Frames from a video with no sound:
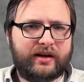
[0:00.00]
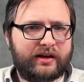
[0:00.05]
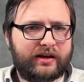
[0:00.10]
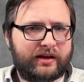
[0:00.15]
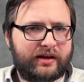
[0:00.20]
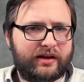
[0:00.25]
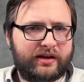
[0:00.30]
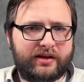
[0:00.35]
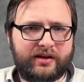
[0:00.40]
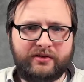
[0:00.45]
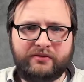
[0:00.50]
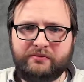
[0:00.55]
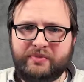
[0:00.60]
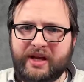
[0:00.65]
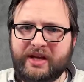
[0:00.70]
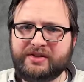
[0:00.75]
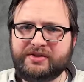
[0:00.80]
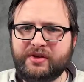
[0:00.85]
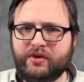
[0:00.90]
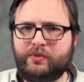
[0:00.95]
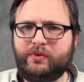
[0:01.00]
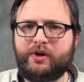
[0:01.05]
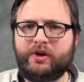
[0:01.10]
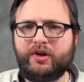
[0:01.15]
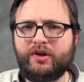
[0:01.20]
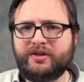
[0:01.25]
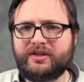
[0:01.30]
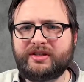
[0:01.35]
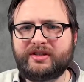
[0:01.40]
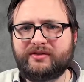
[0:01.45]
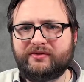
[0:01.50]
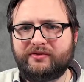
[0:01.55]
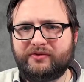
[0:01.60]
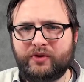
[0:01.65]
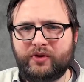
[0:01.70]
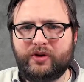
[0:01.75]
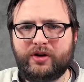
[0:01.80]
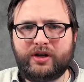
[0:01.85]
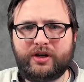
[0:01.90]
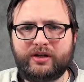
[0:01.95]
Basel Worlds,
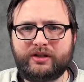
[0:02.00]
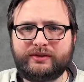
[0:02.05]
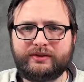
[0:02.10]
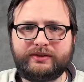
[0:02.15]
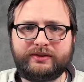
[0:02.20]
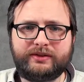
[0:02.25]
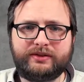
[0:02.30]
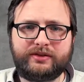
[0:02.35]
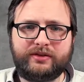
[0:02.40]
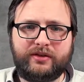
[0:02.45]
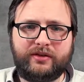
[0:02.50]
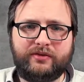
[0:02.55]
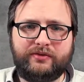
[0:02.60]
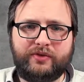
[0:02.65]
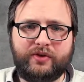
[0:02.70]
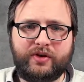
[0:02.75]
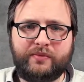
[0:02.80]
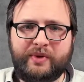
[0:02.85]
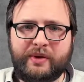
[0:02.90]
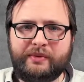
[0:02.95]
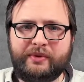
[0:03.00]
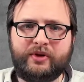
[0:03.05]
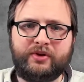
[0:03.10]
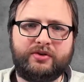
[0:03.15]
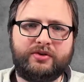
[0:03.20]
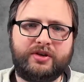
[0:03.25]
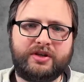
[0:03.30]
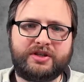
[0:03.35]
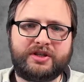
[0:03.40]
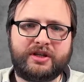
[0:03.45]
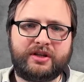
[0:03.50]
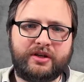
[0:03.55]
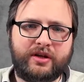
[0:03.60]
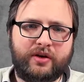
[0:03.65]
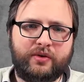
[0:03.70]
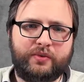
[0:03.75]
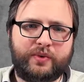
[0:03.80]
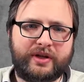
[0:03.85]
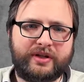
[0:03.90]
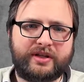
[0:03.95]
for the people who doesn't
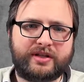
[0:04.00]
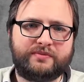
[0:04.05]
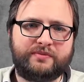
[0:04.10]
know what is